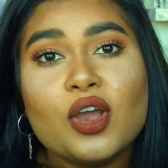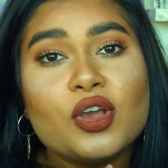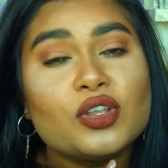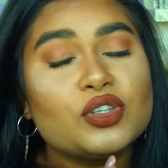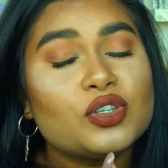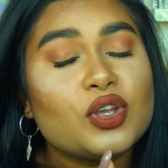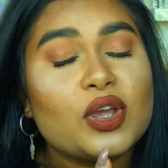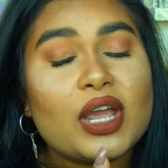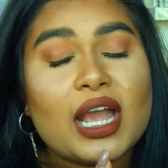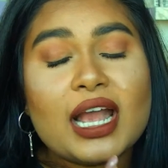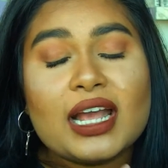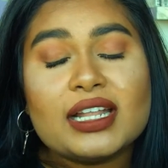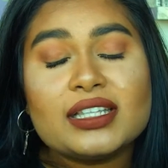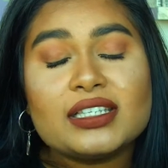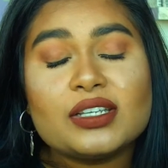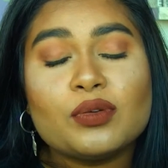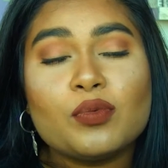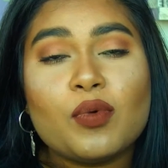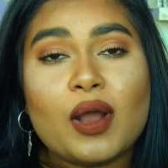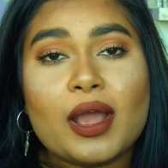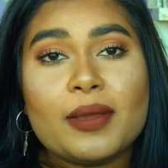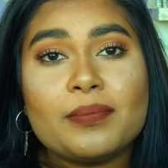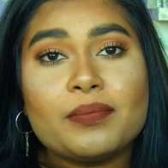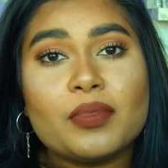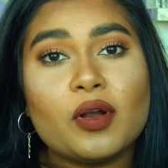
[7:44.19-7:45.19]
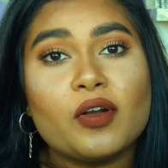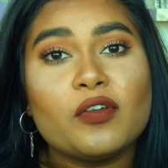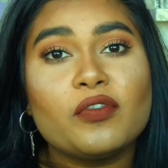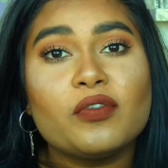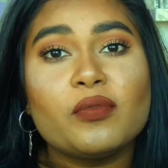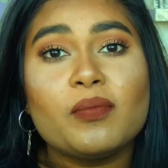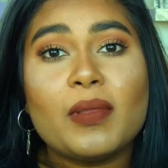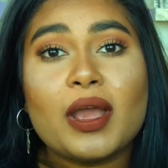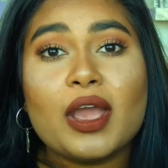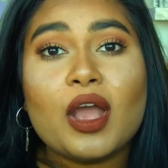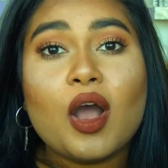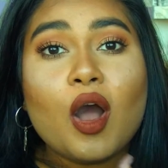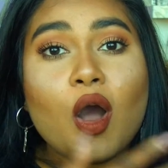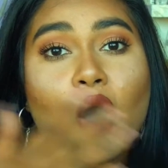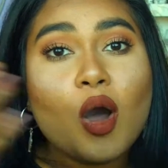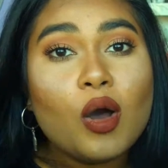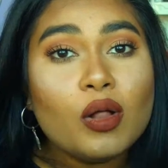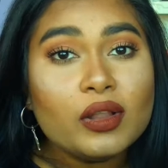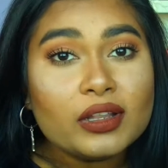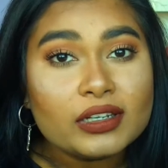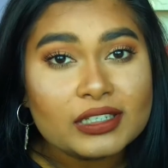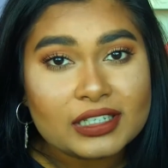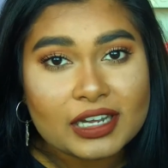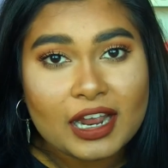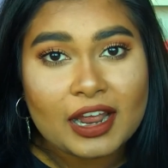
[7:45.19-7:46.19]
So I had to wipe off my
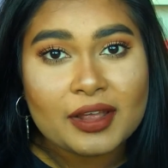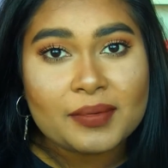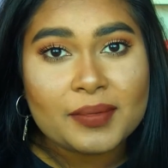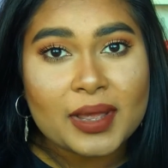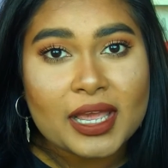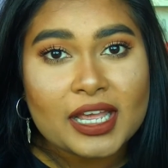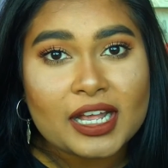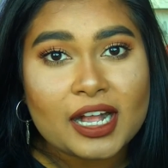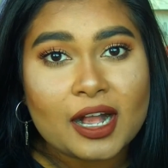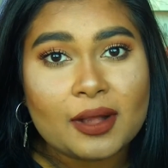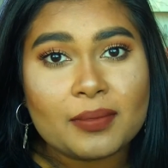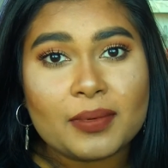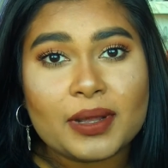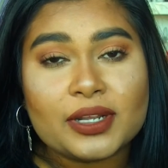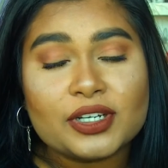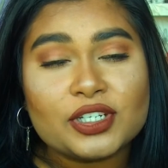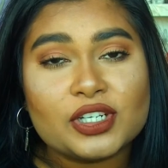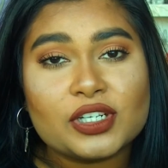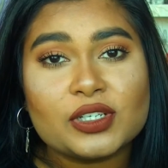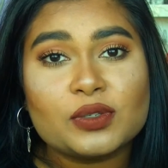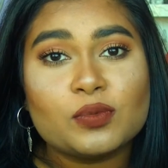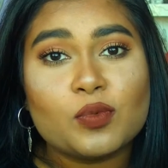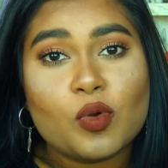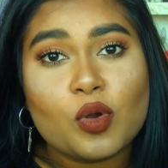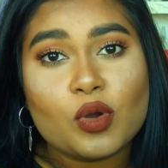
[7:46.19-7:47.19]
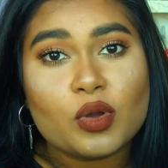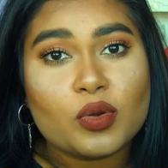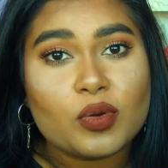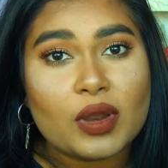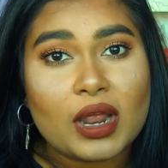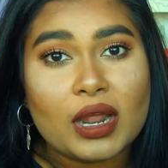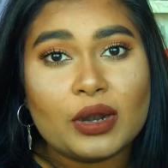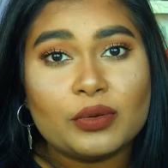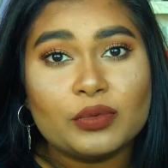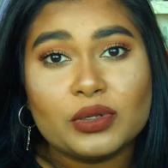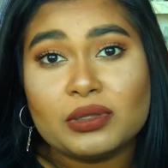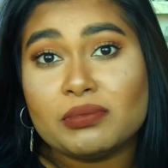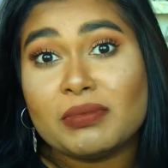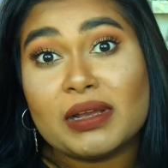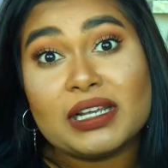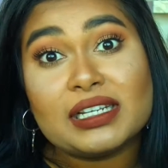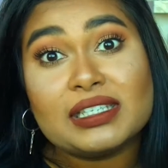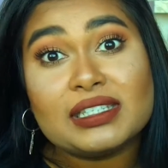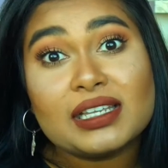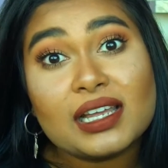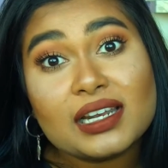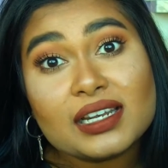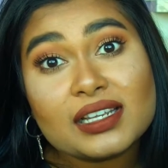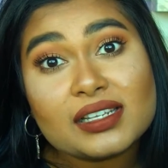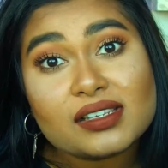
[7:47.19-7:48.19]
whole entire makeup and just walk around with my
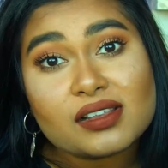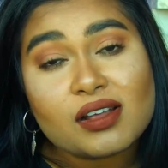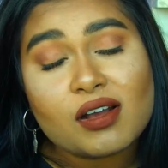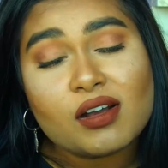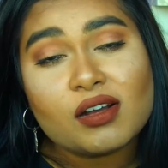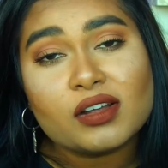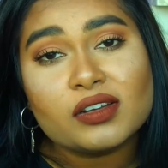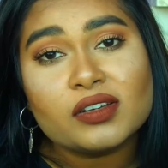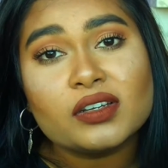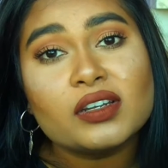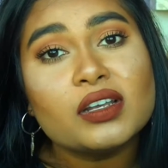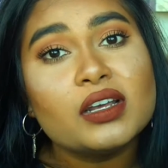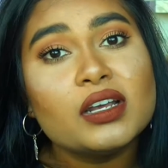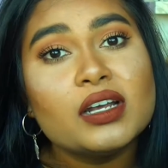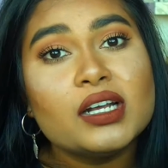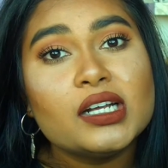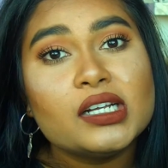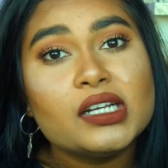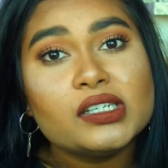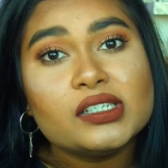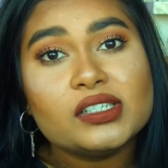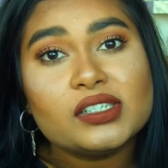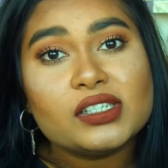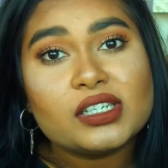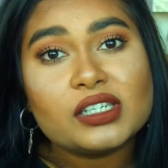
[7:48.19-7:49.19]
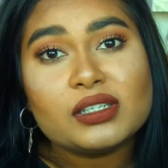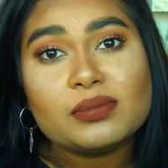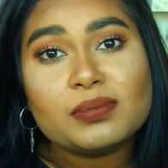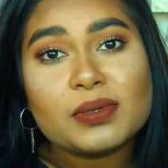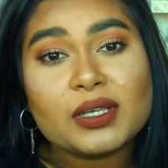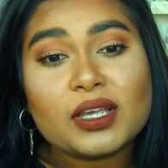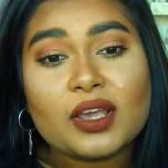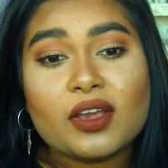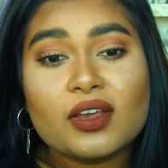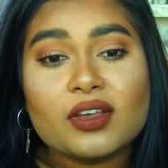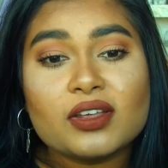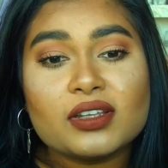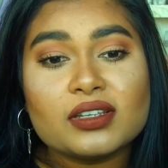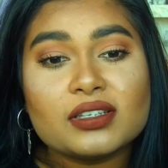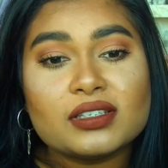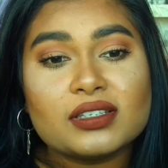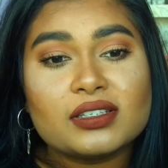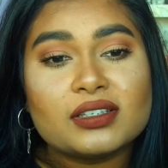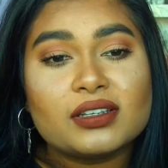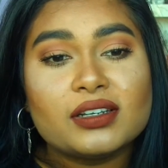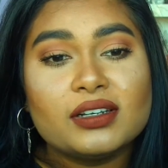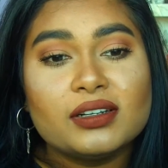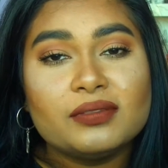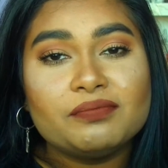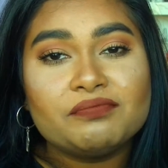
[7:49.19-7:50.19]
sunnies on, just
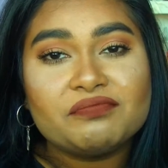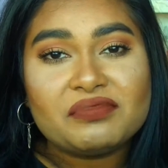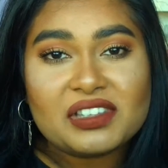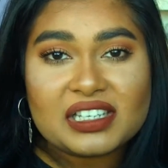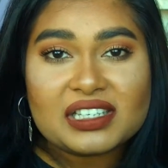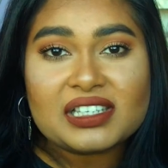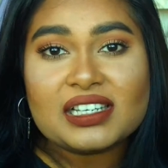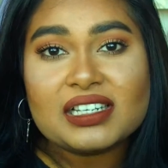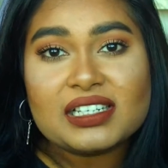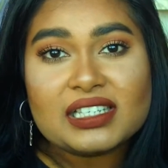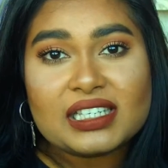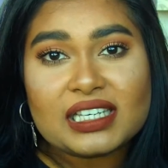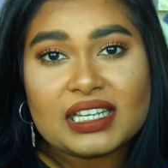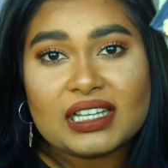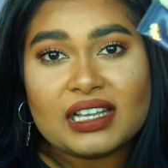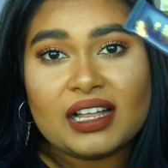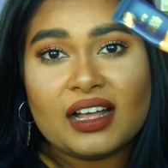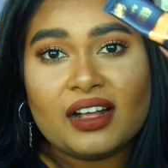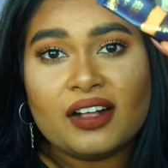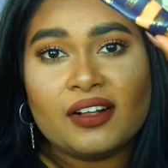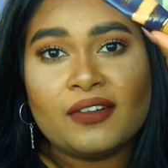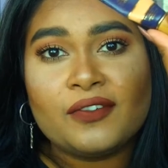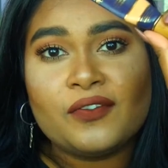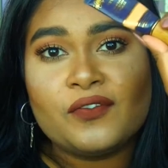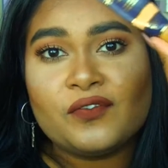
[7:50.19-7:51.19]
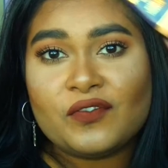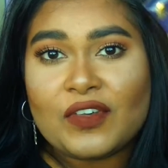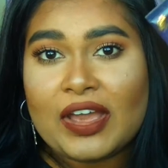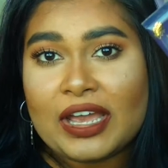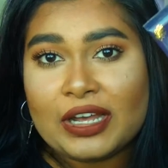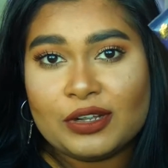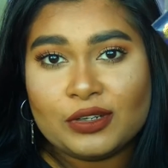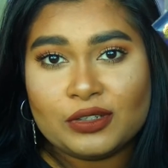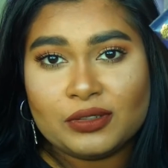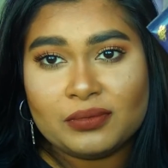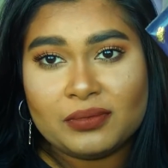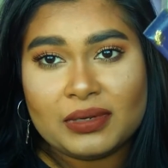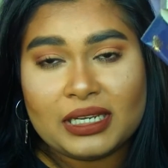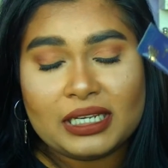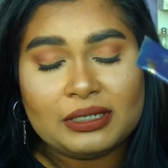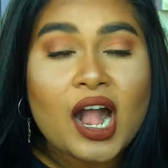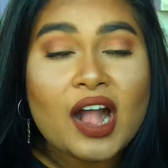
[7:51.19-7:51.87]
because this concealer failed me.